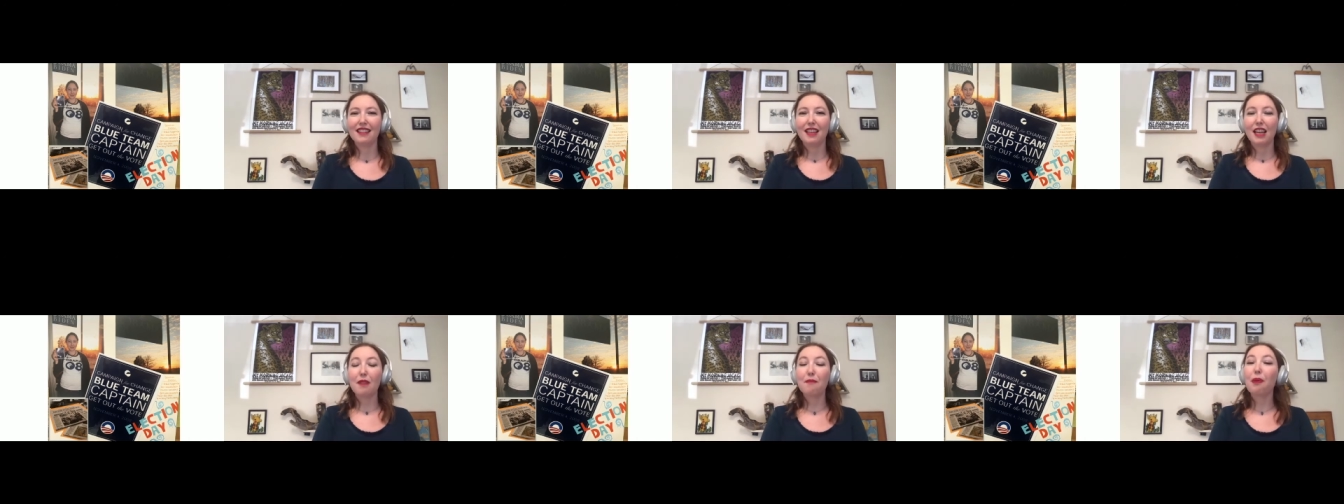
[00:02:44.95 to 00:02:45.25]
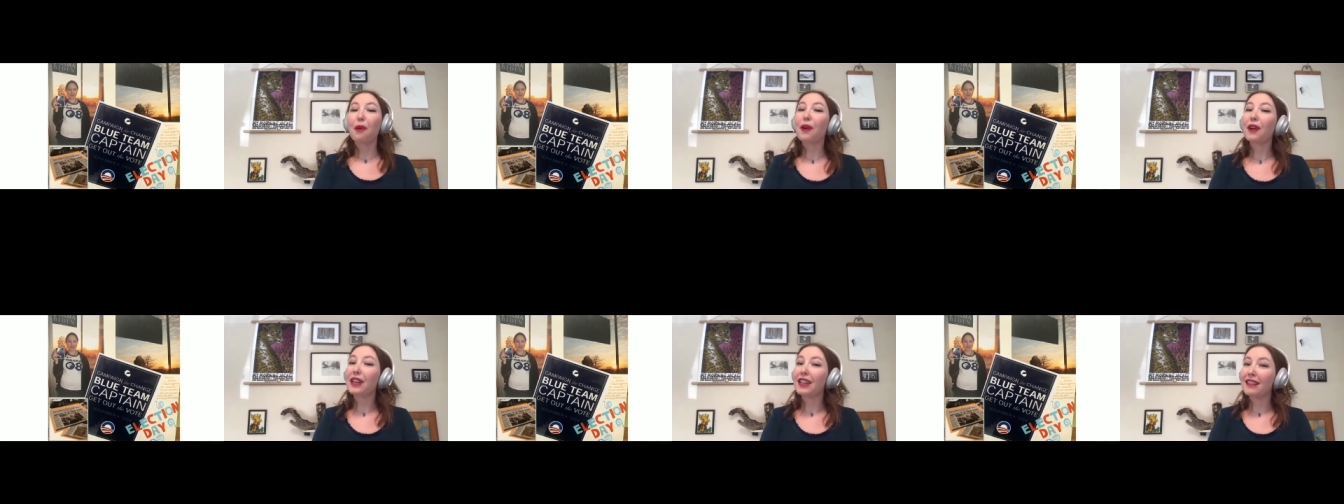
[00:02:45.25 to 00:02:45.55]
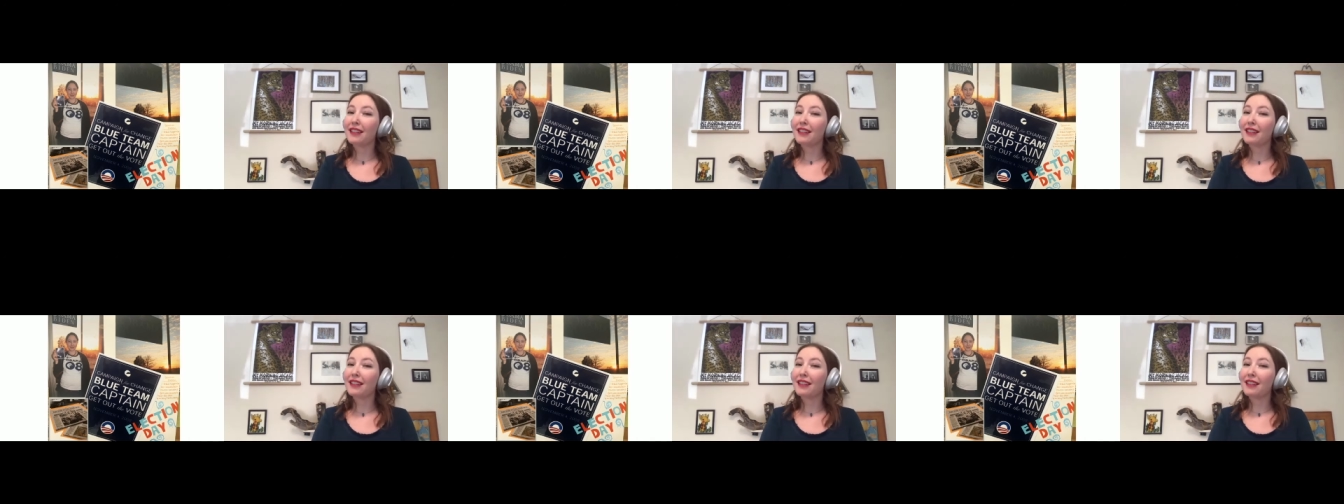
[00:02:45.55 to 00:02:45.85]

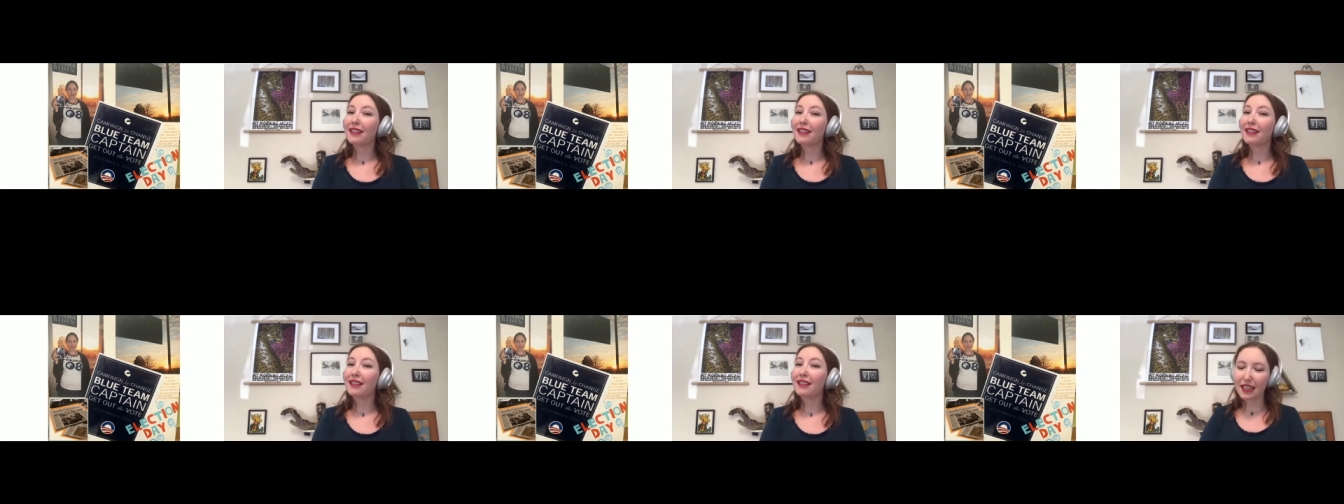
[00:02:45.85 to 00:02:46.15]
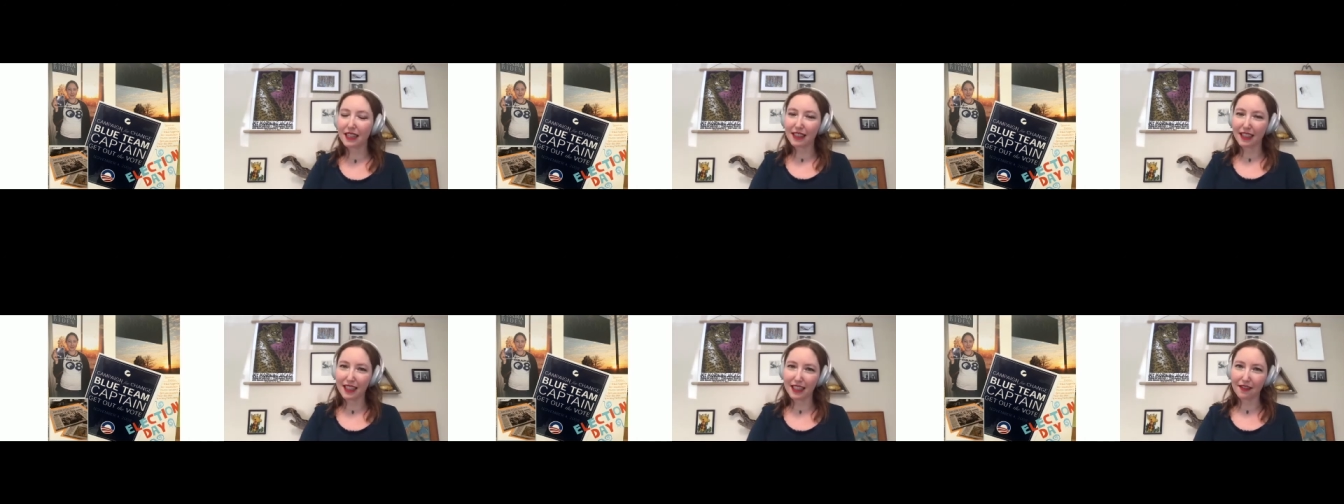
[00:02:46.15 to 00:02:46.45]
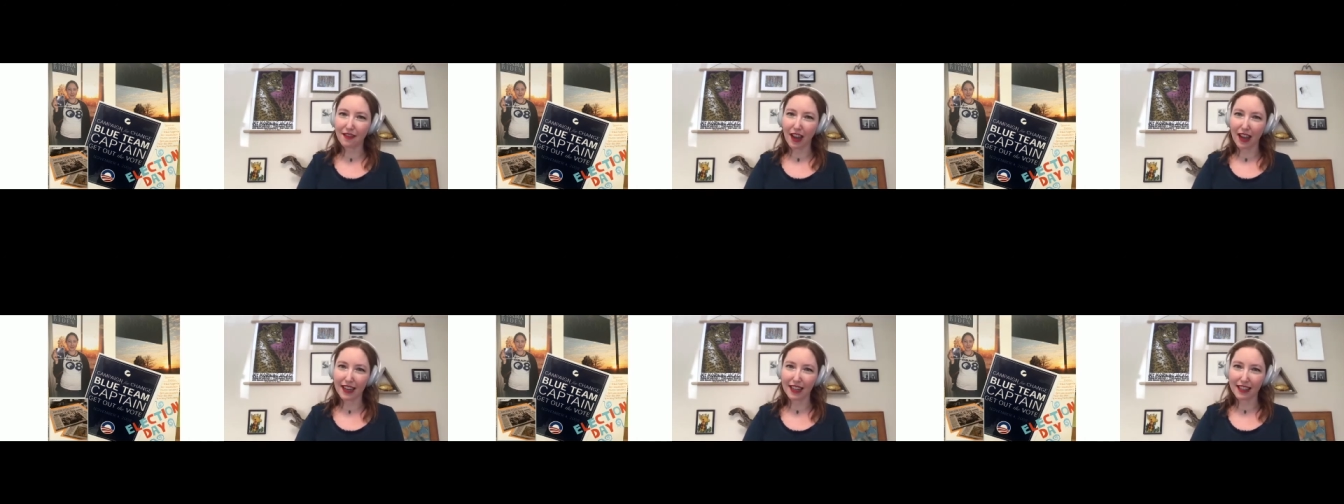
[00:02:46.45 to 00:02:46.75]
important politically
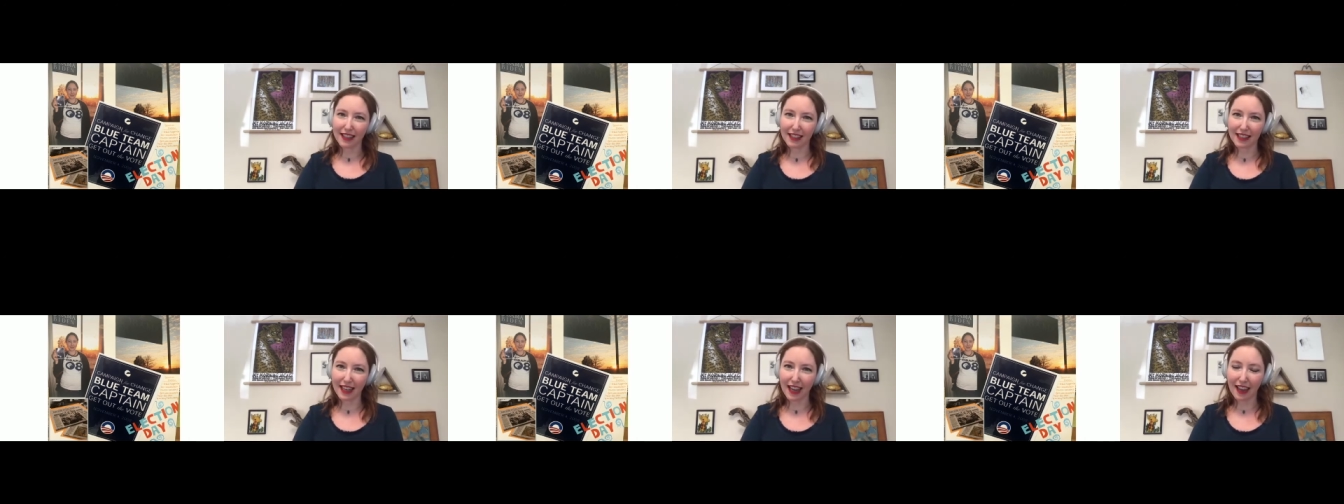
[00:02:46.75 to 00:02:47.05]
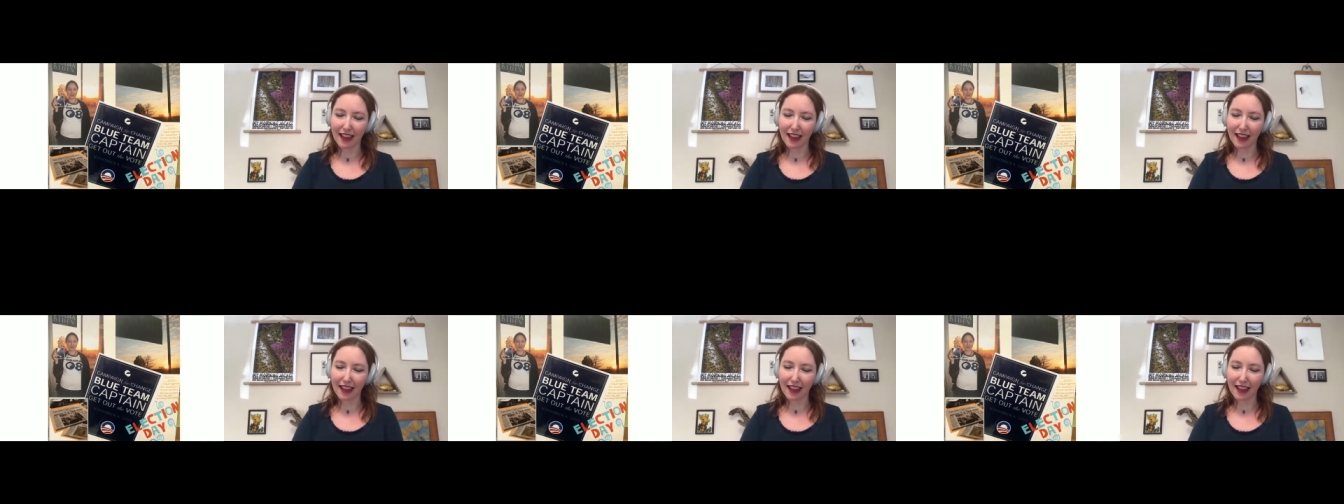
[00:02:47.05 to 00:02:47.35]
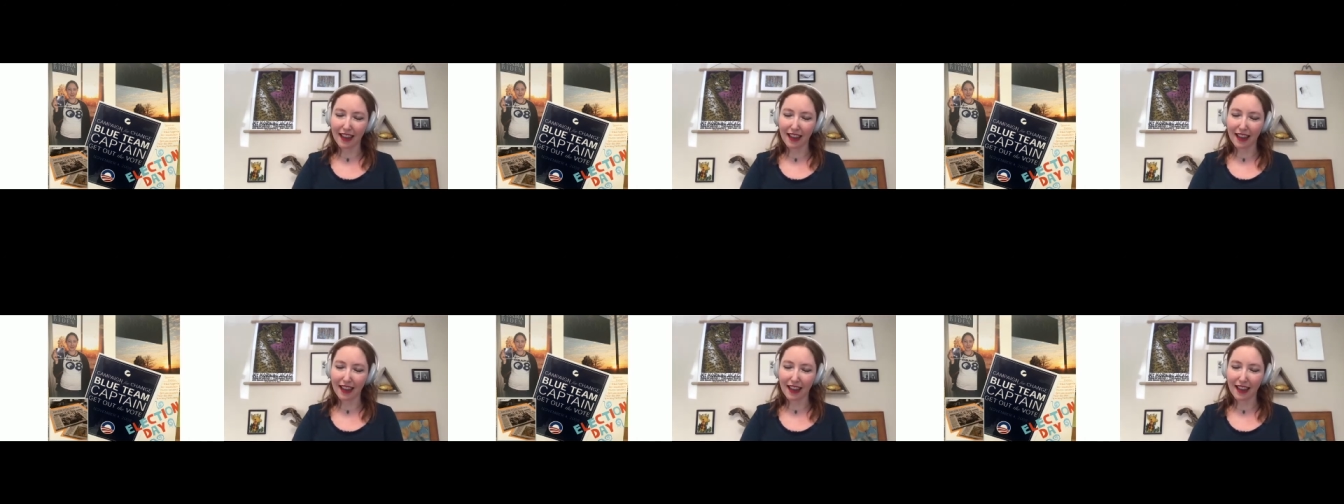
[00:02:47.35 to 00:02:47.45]
divided state,